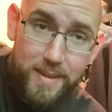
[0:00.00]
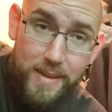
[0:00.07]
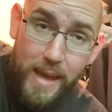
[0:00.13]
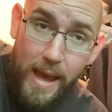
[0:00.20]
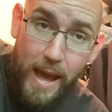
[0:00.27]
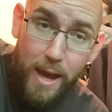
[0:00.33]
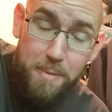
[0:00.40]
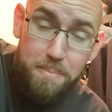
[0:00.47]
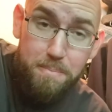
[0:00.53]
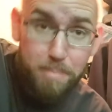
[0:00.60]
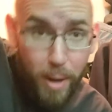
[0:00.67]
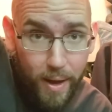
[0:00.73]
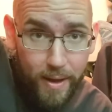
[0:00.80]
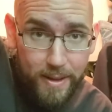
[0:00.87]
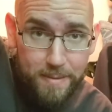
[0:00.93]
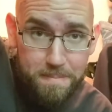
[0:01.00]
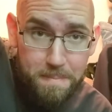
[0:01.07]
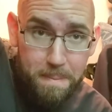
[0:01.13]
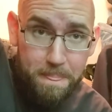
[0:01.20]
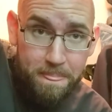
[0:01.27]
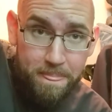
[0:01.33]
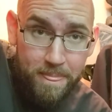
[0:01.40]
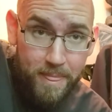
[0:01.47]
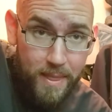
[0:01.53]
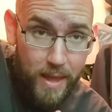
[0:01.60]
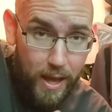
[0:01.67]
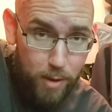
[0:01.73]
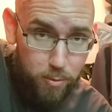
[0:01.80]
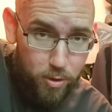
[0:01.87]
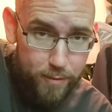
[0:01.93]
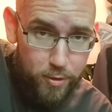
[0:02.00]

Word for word: Yeah, but I will